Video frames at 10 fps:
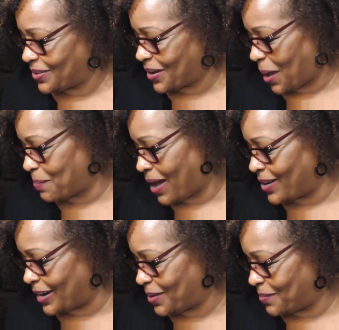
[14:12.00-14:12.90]
Okay. Bye,
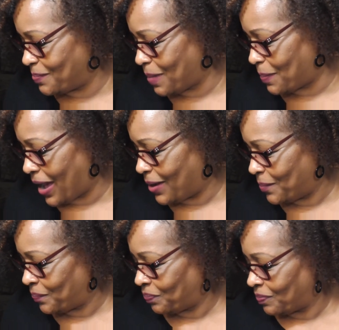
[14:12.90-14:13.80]
honey. Bye-bye.
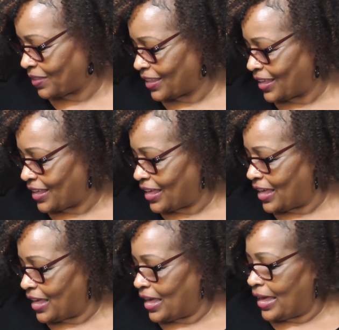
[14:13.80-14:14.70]

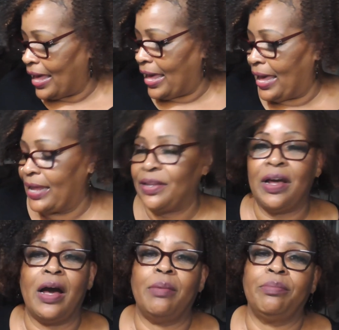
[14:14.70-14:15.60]
And
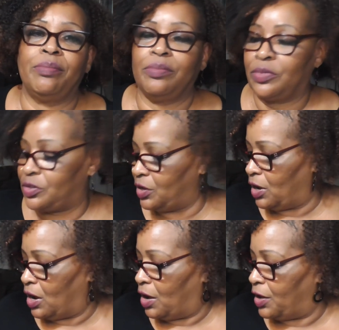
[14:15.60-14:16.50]

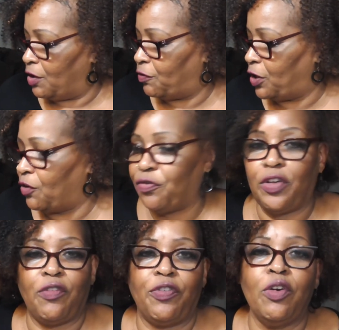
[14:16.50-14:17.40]

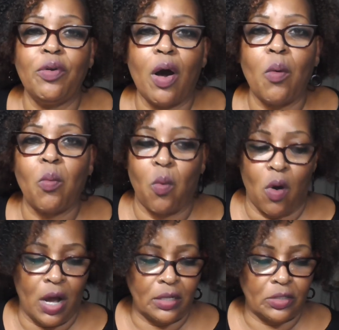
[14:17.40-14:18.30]
if you don't
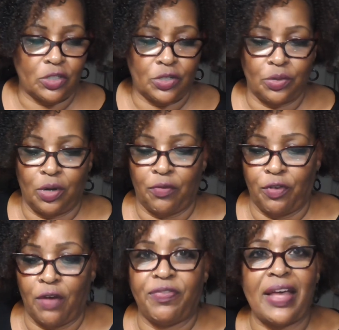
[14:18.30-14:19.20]
want to,
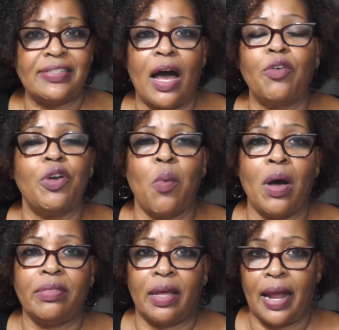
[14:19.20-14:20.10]
if that's all you
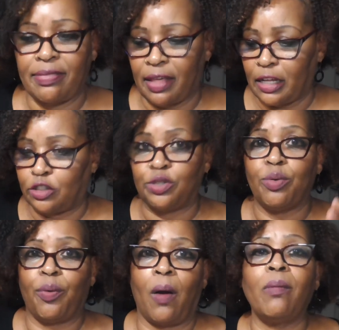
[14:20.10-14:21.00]
want, then I think
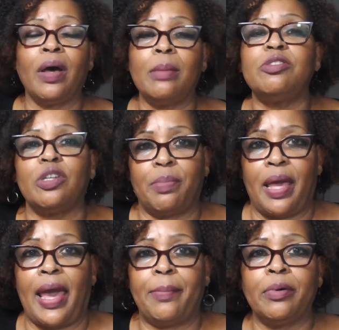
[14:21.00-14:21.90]
two grown-ups should
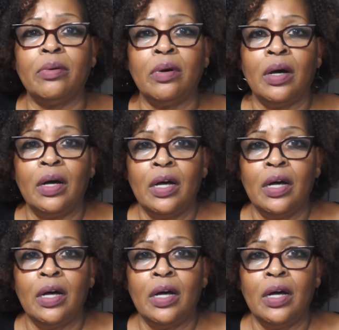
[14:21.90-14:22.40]
be able